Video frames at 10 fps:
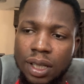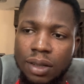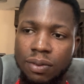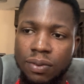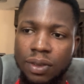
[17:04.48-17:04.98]

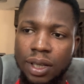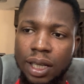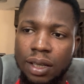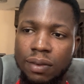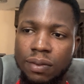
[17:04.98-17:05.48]
if
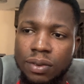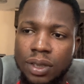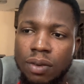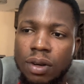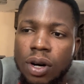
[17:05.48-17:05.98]

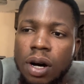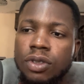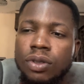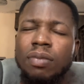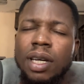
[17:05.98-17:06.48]
someone
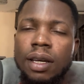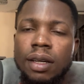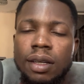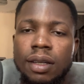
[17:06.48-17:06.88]
comes to me